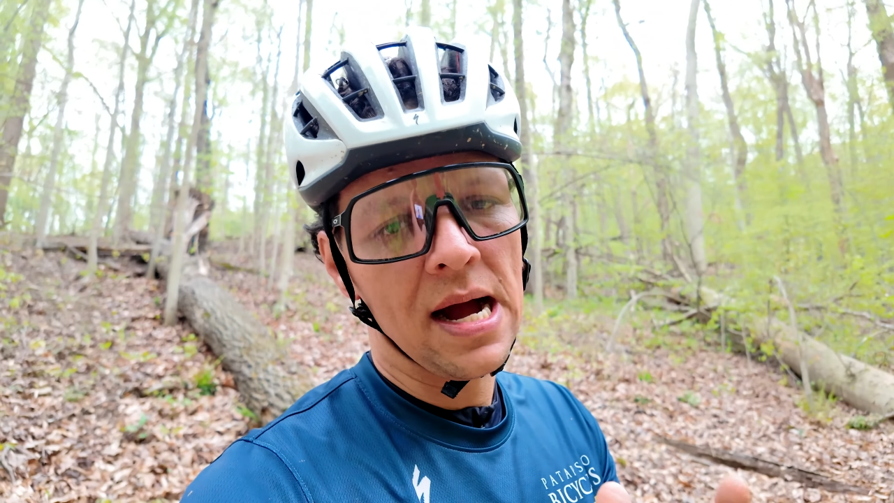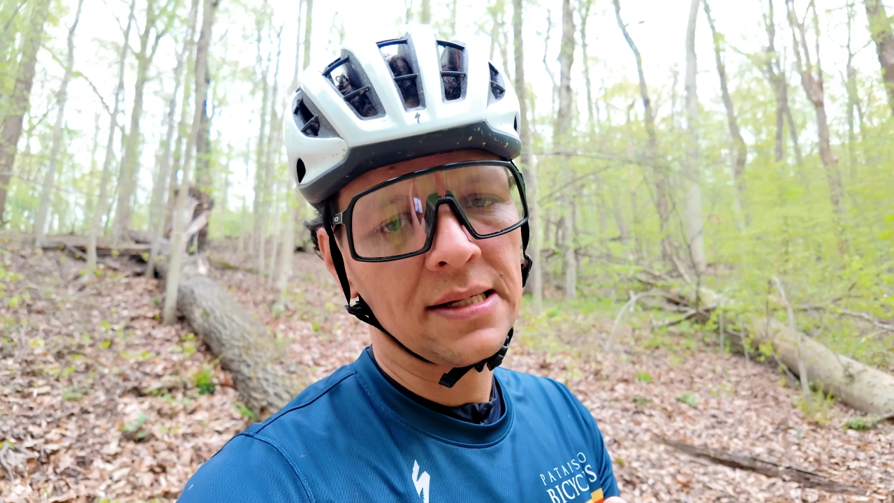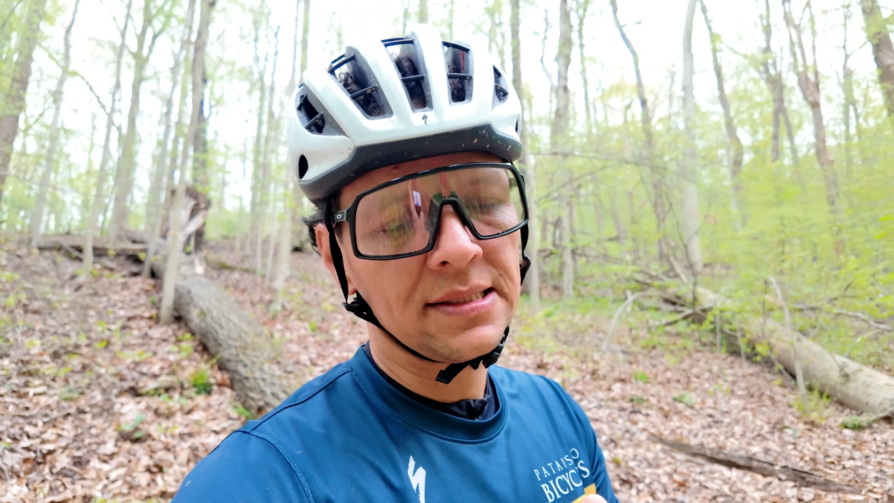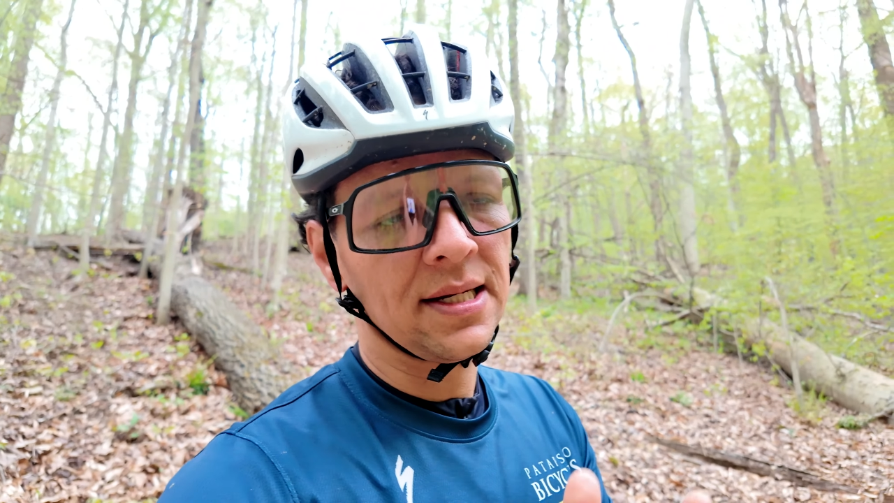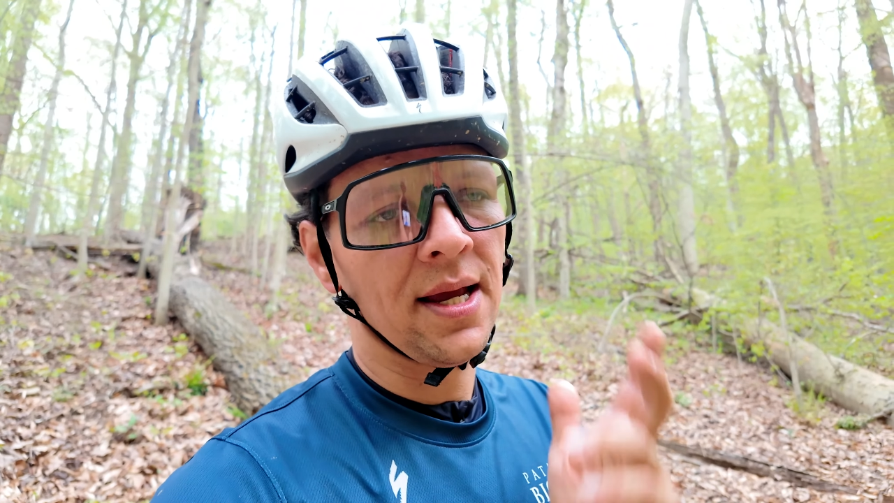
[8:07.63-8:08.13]

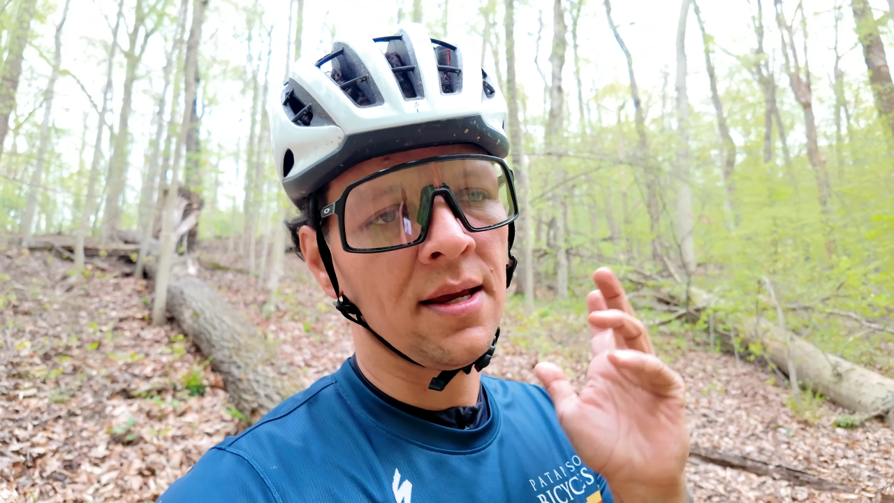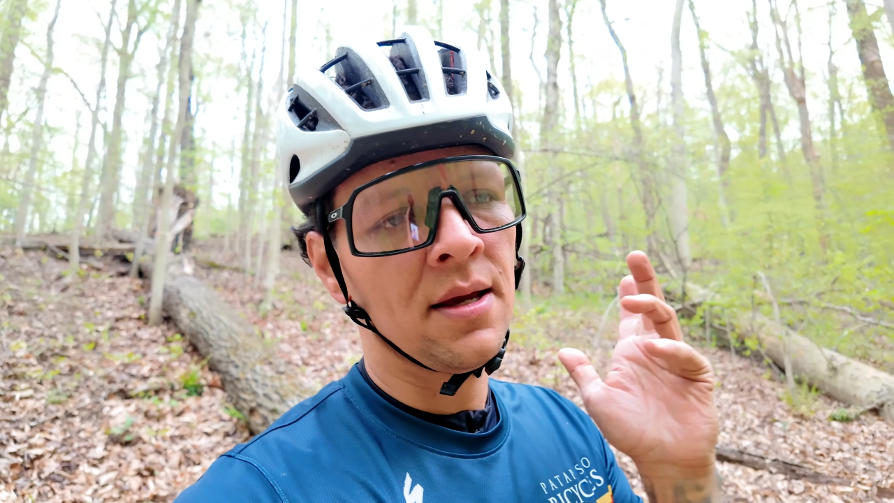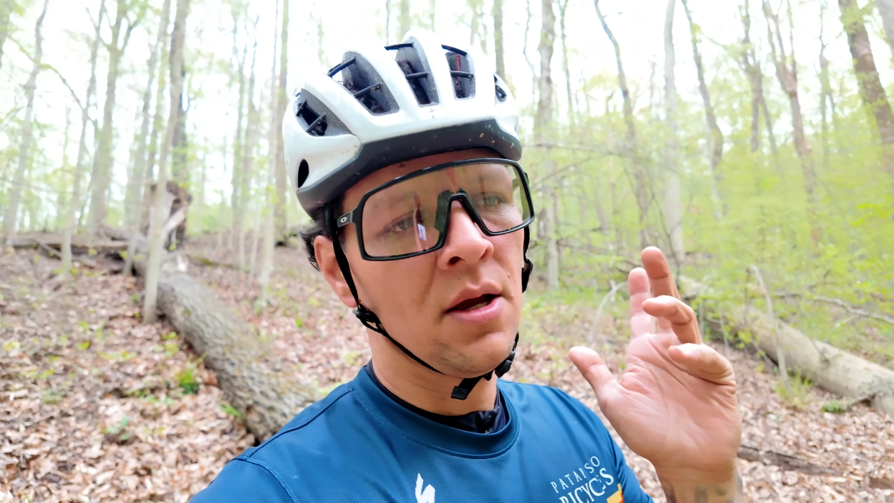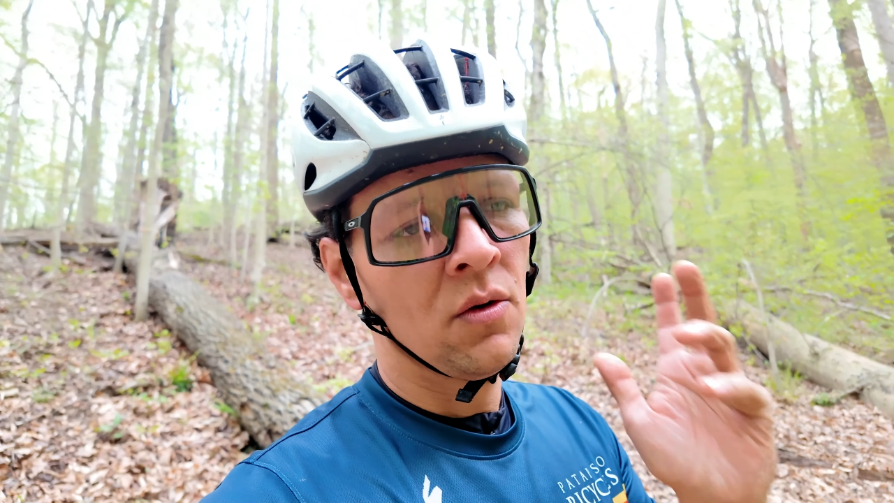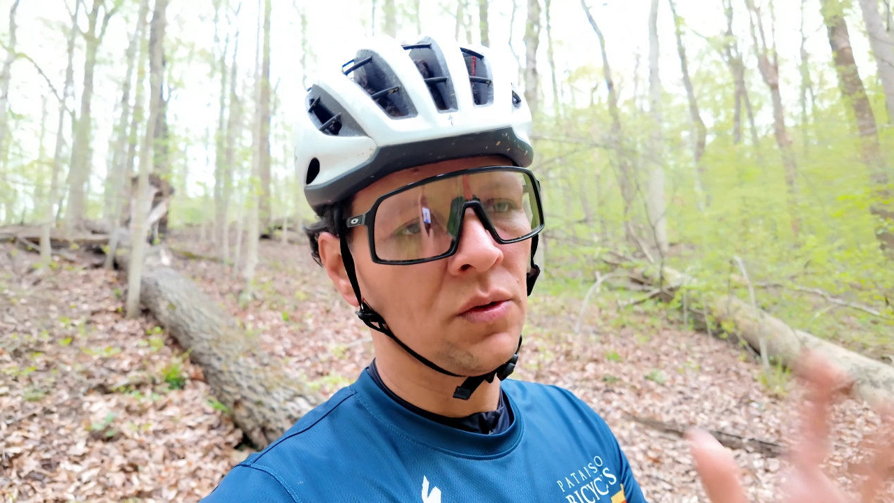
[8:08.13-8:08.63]
out today,
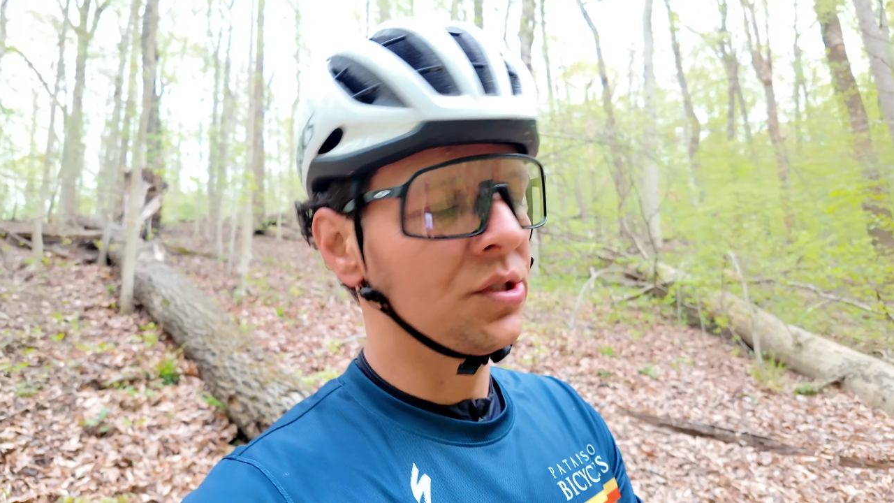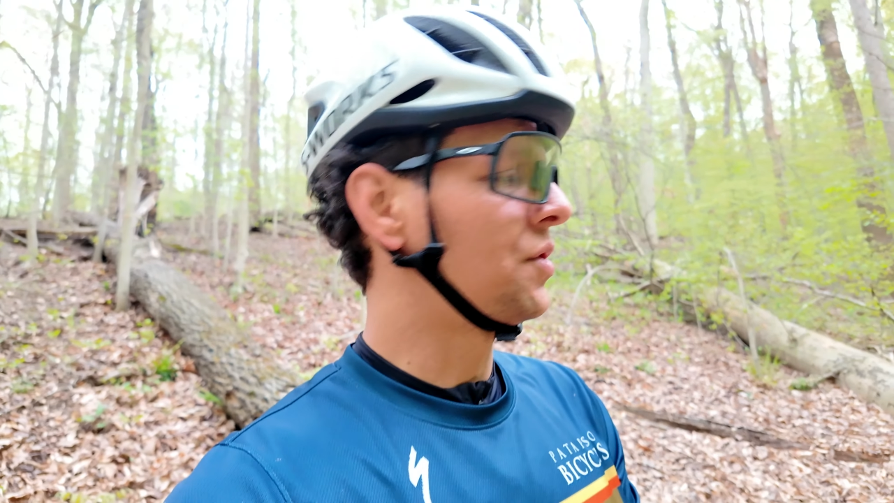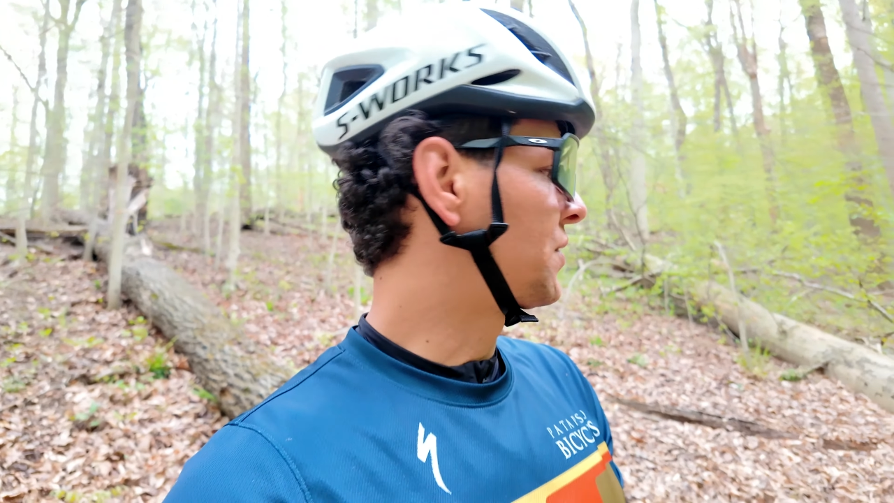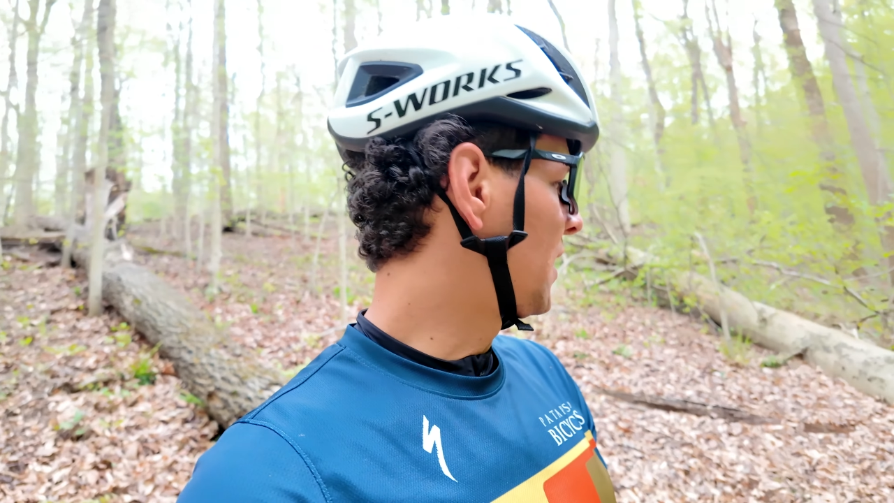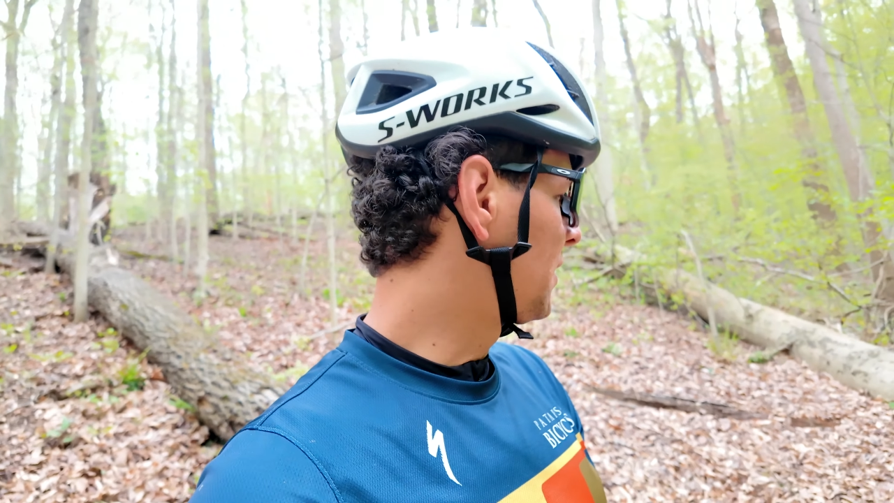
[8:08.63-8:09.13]
which
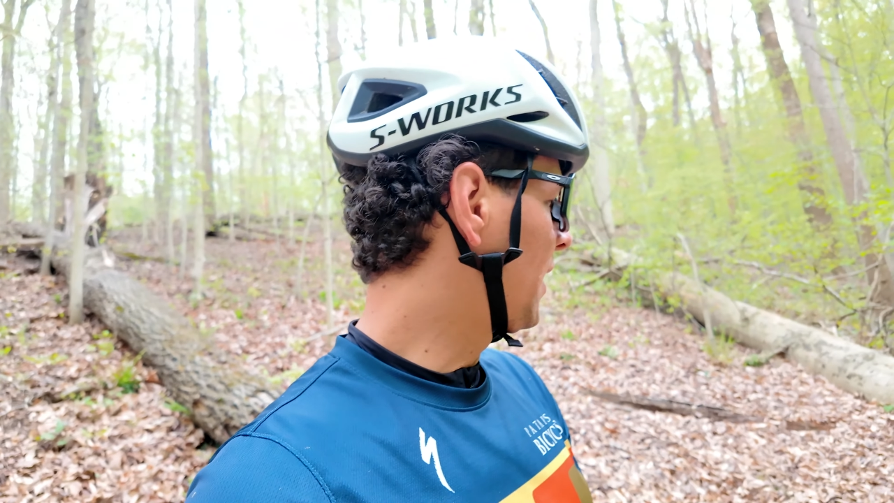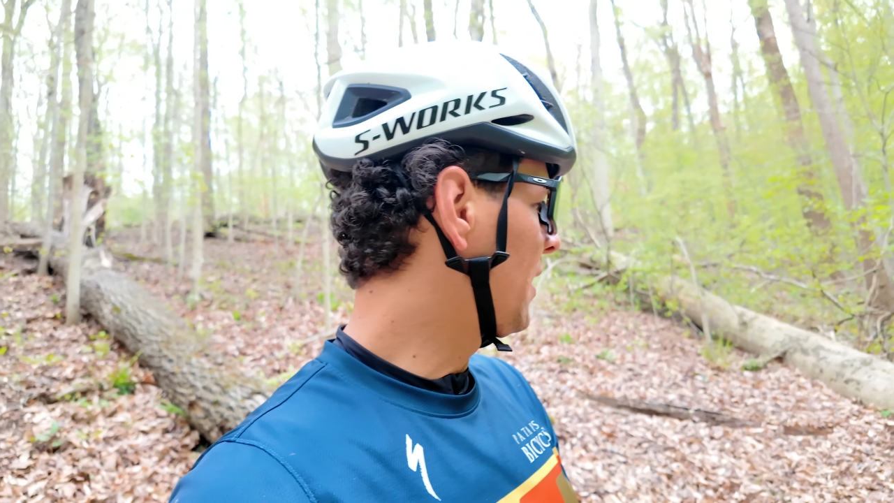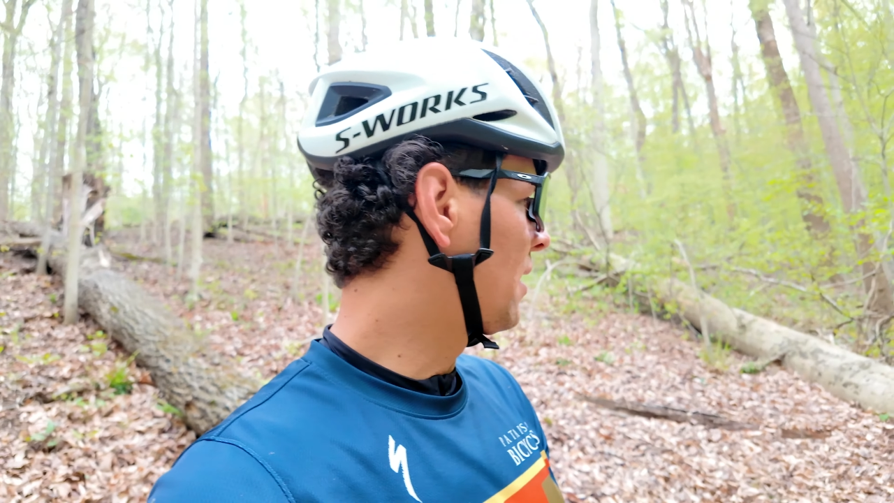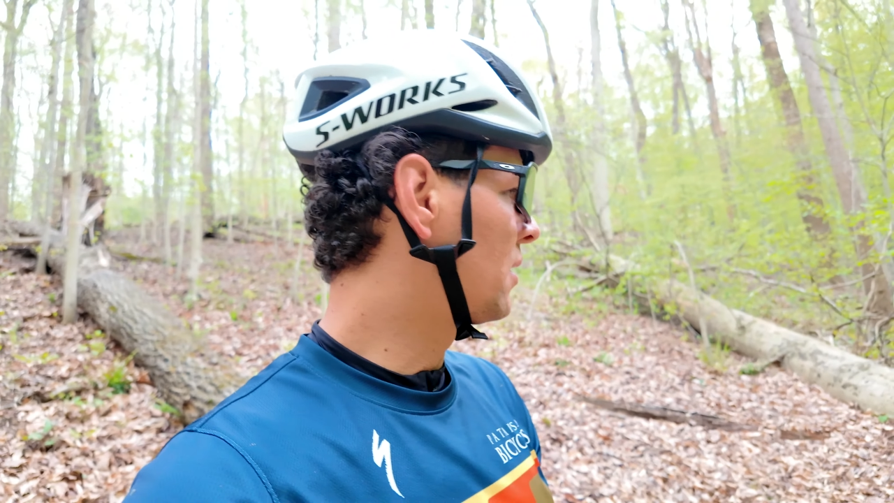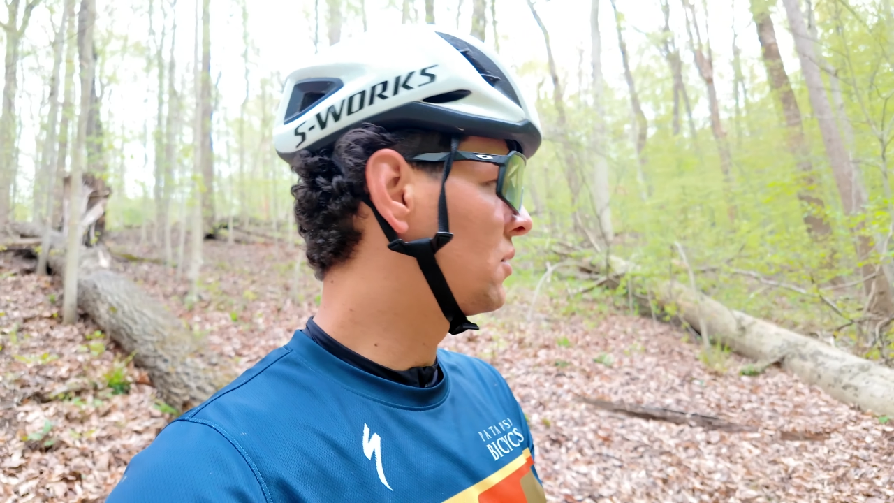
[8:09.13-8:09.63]
is Sunday.